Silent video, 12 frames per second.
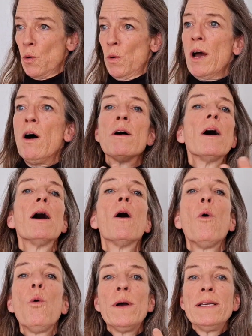We are
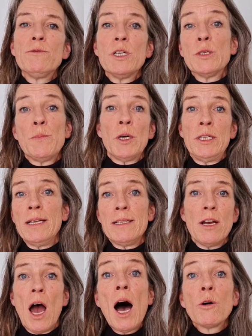always responding
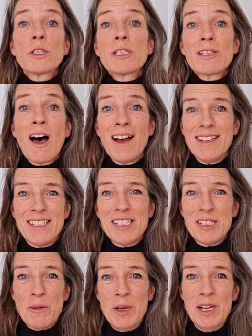to outside
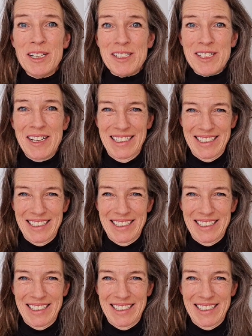stimulus.